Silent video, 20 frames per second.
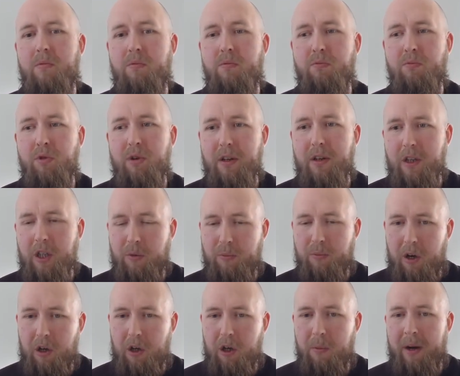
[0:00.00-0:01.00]
really
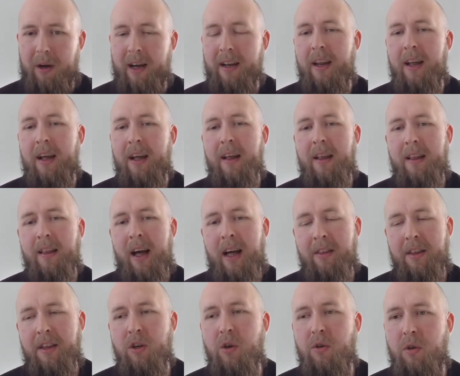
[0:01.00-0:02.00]
spike up, and I
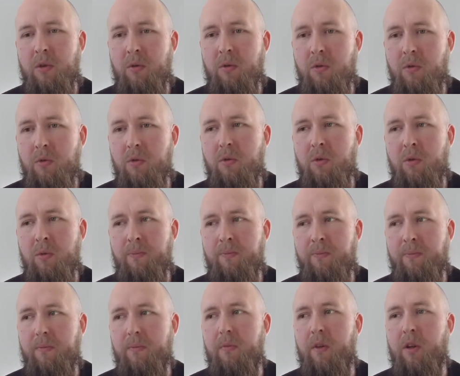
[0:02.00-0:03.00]
think
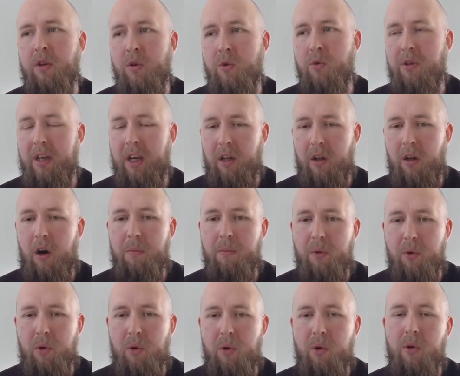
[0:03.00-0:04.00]
you'll see a lot
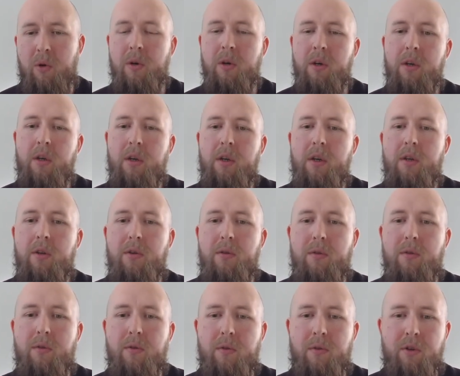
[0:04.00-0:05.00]
more
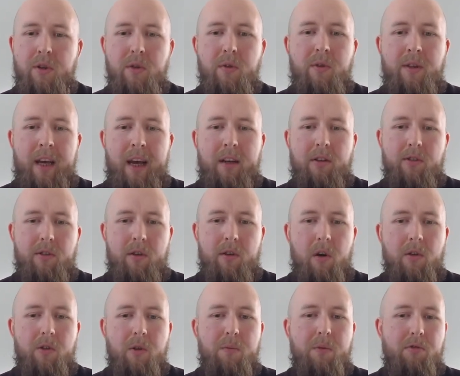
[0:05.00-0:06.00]
new tech
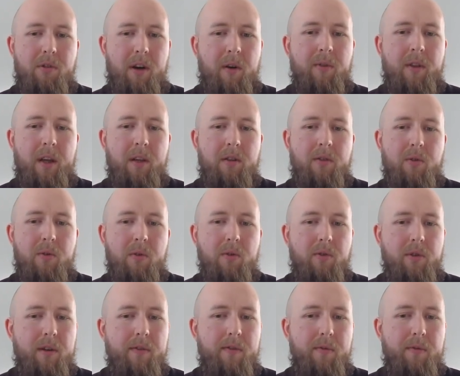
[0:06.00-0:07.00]
startups around that sort of
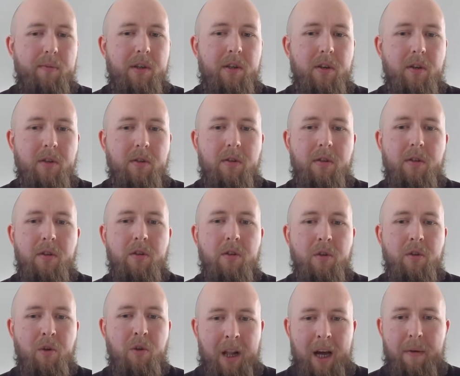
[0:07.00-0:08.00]
stuff because
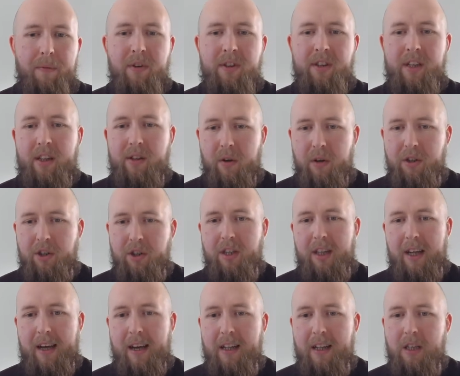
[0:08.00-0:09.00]
you'll have the technology
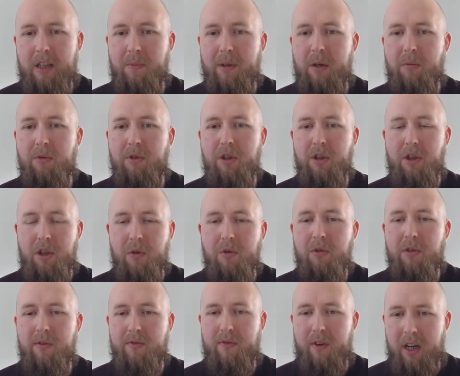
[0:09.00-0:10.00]
there to be able to use
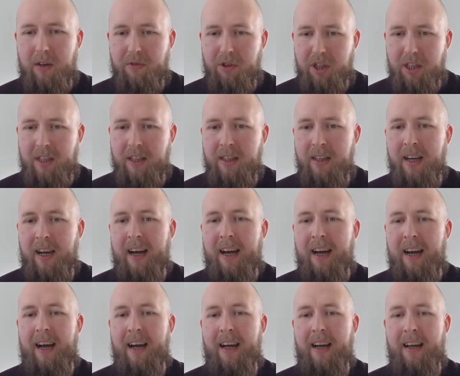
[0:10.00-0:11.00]
the 5G
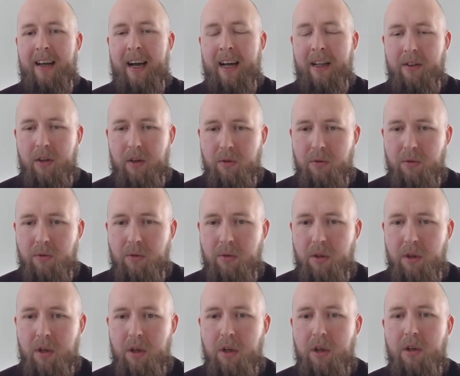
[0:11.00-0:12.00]
and those
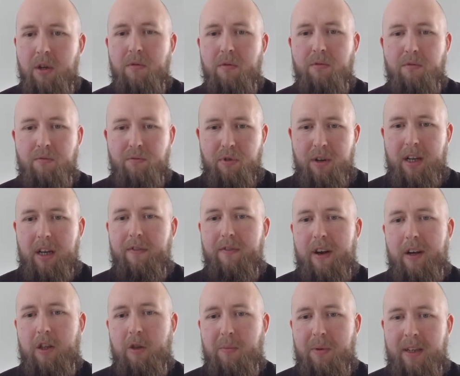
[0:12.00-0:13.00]
really
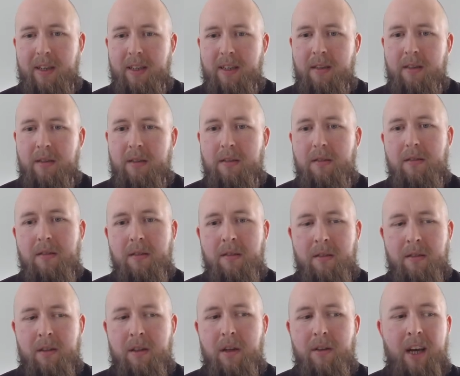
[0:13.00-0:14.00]
fast speeds,
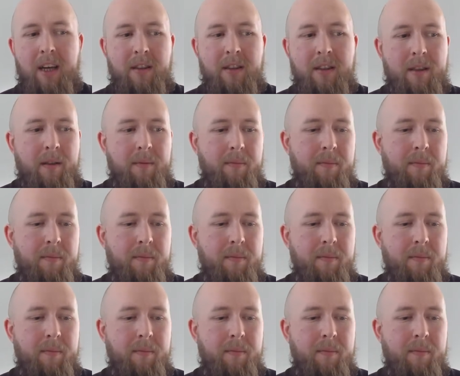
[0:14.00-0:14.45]
that